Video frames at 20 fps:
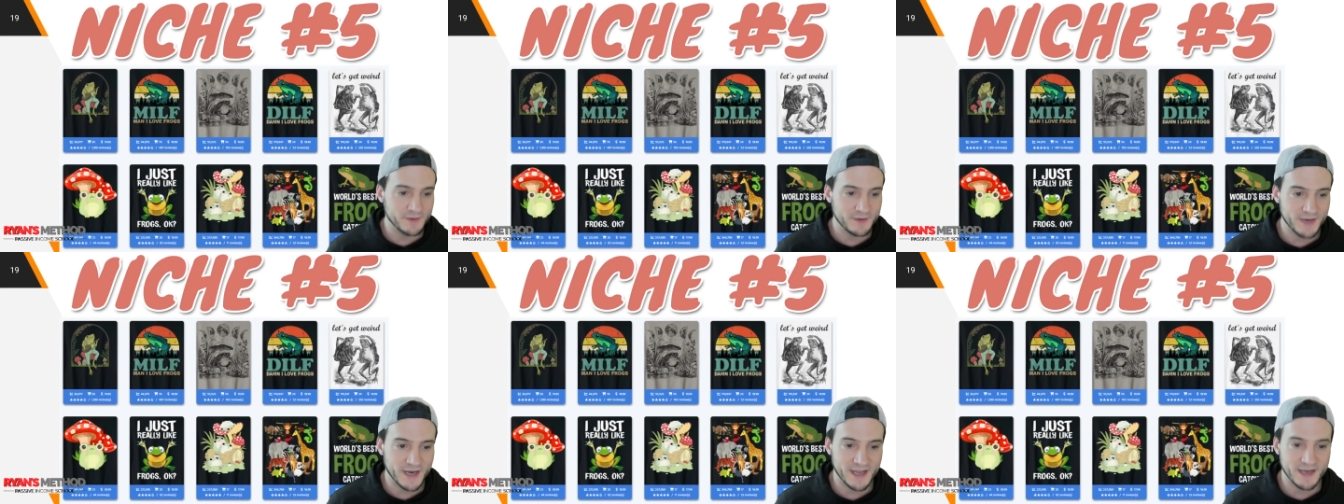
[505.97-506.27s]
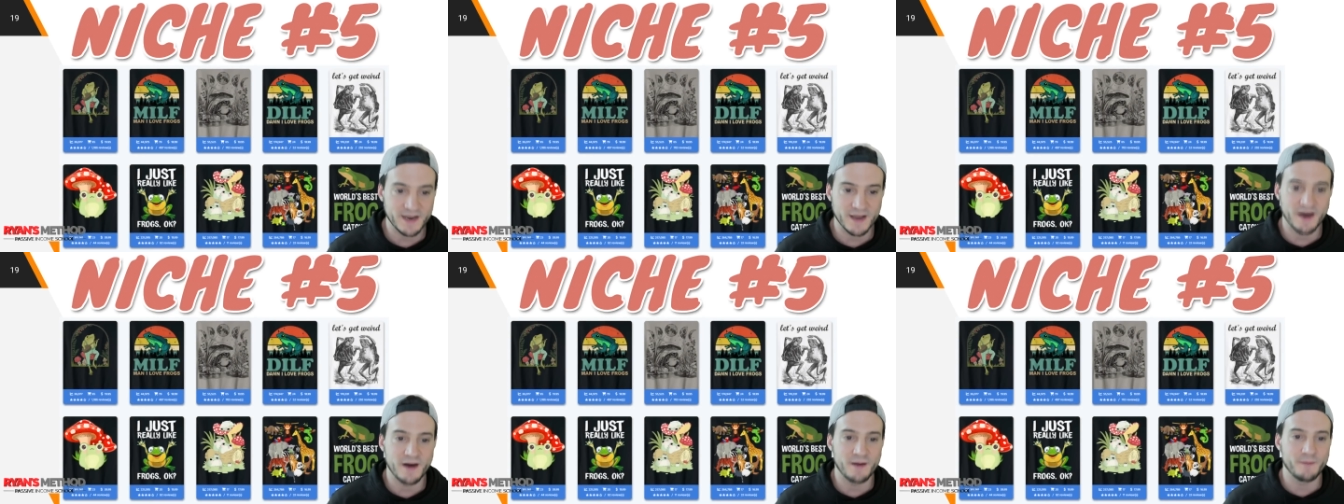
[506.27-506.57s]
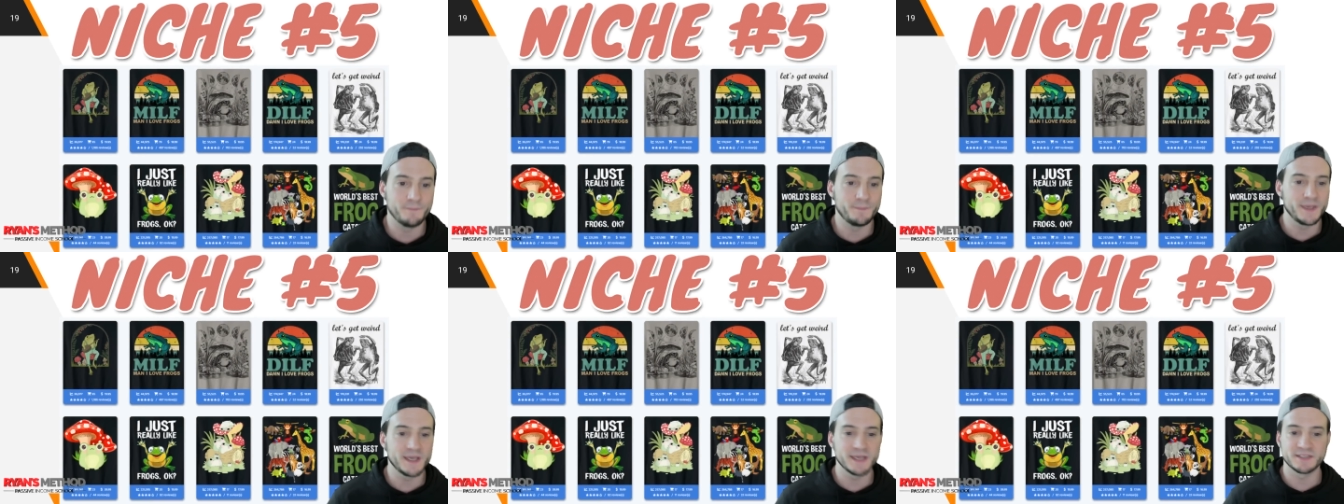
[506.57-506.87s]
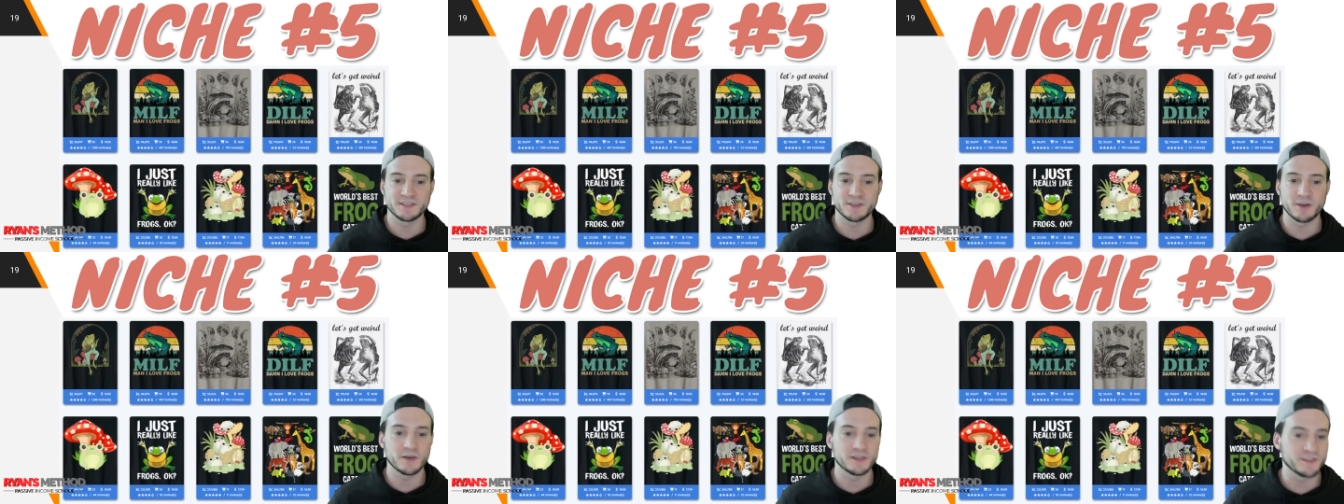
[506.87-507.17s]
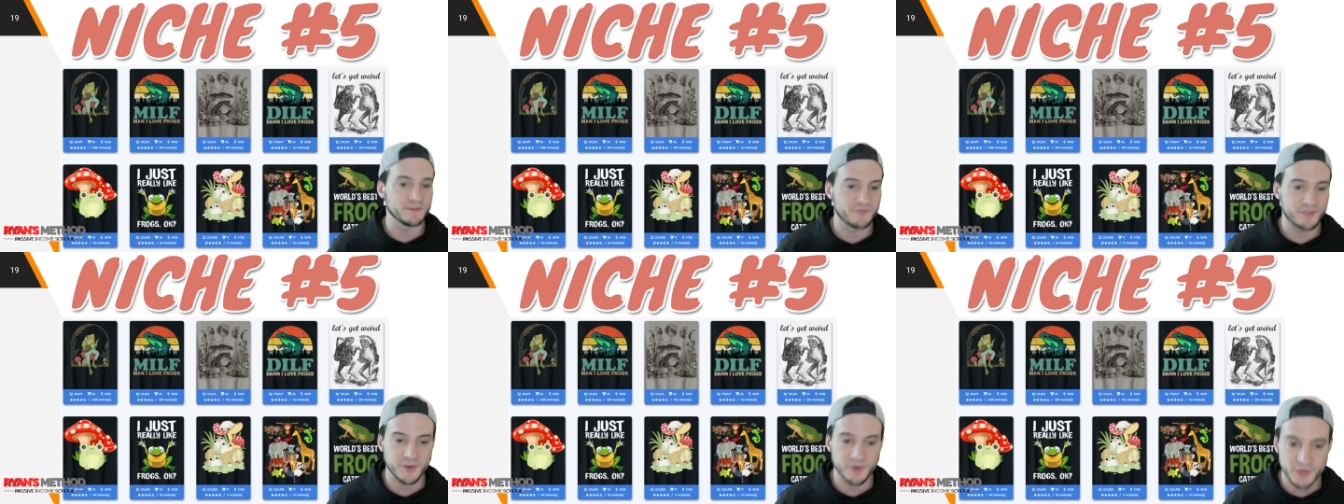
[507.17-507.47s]
You got um, BSRs
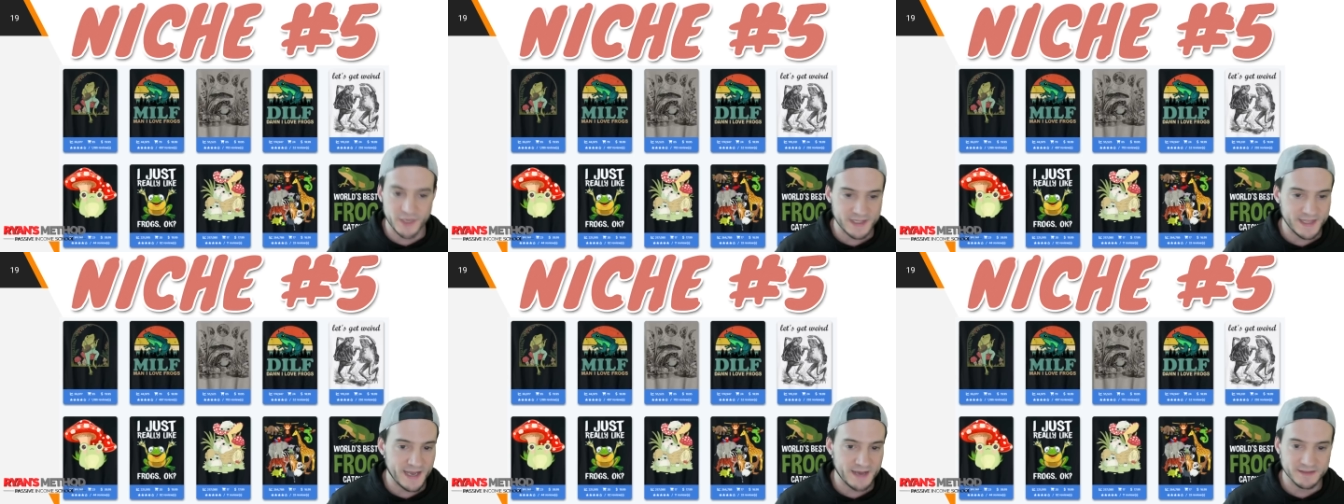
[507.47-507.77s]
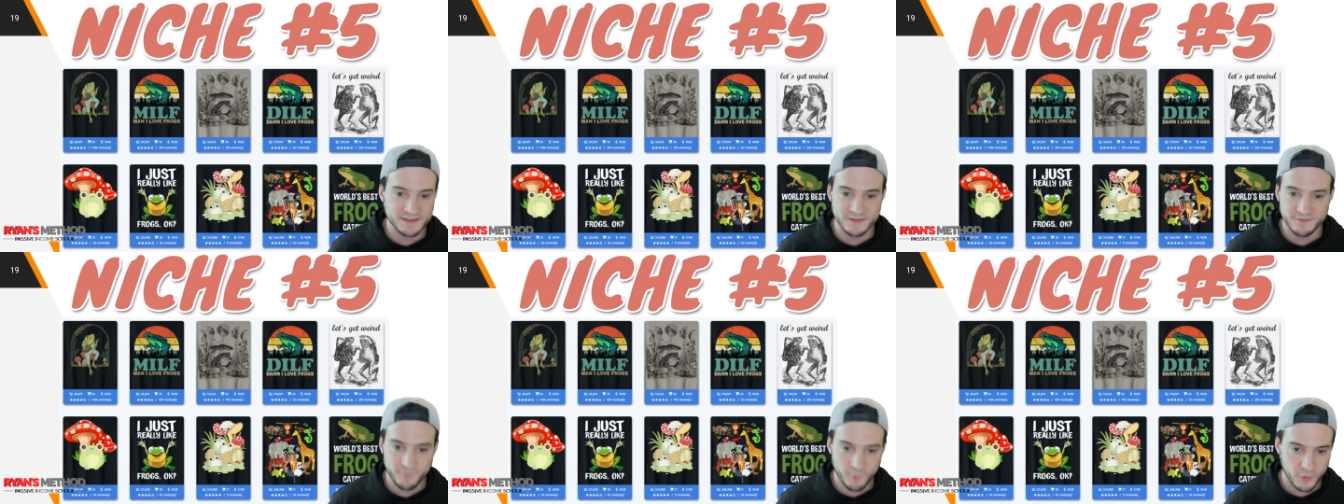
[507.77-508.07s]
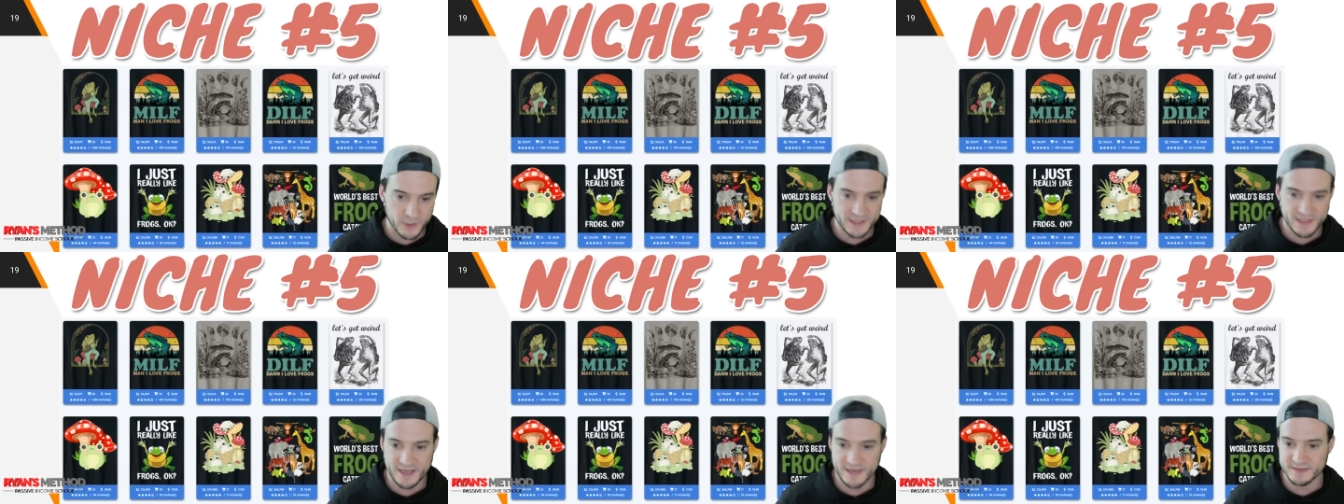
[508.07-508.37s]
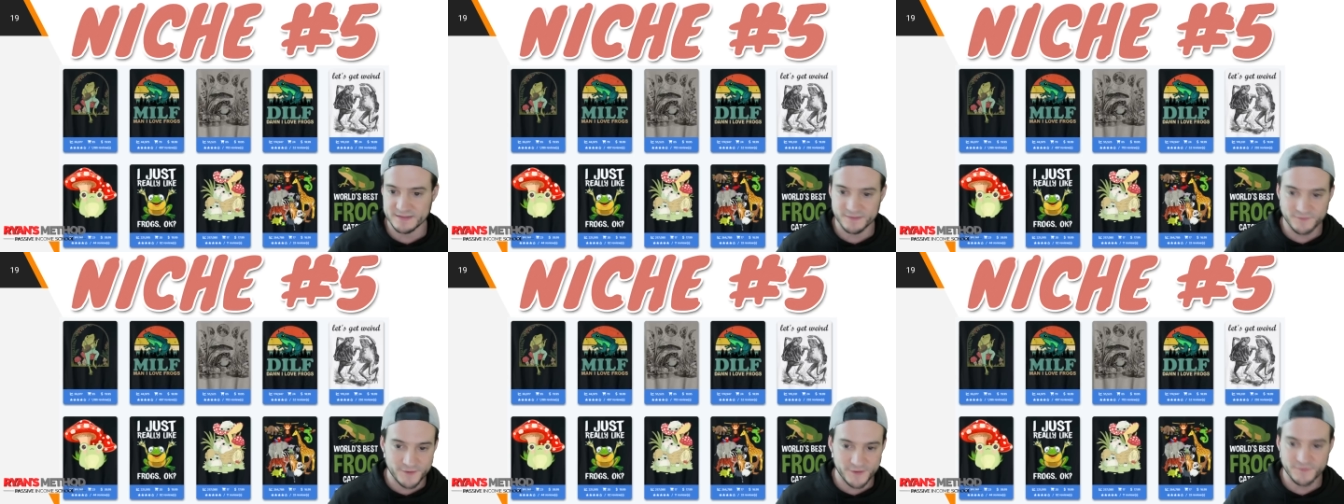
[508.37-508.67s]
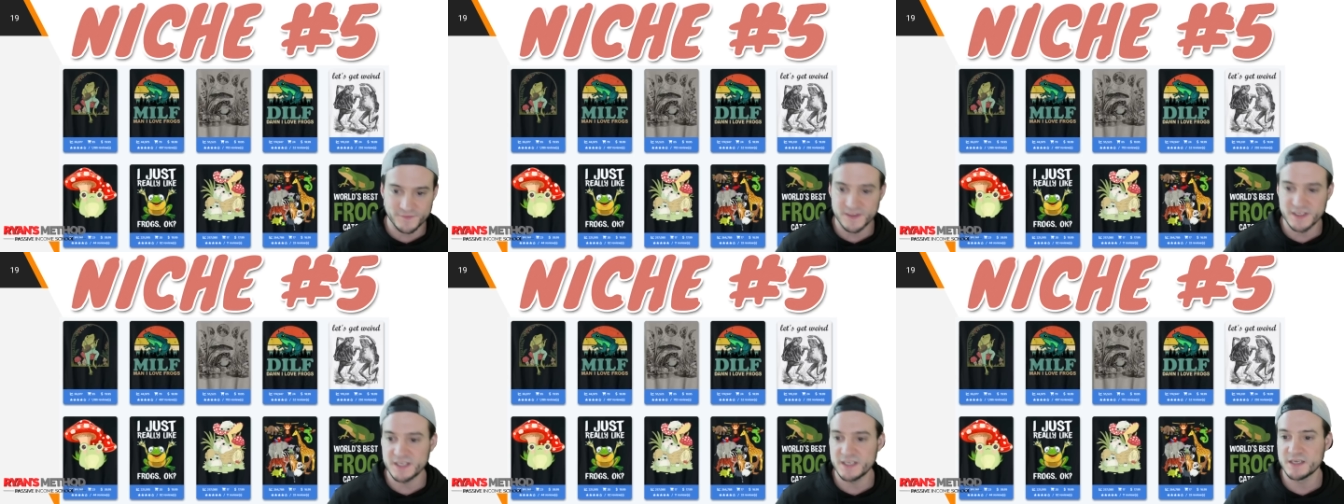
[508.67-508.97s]
of 30,000, 40,000,
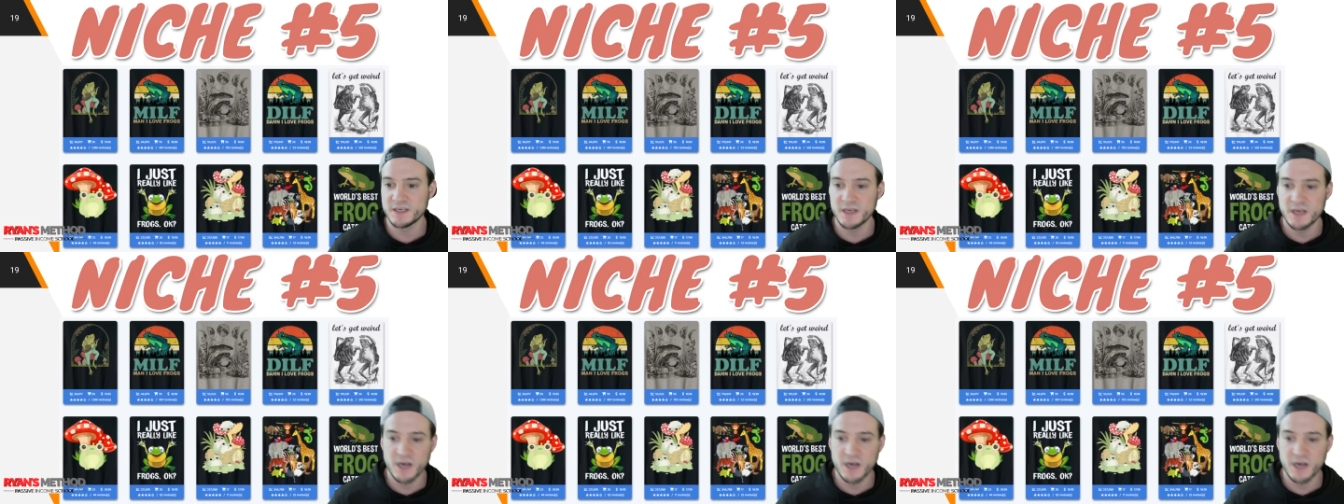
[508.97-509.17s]
50,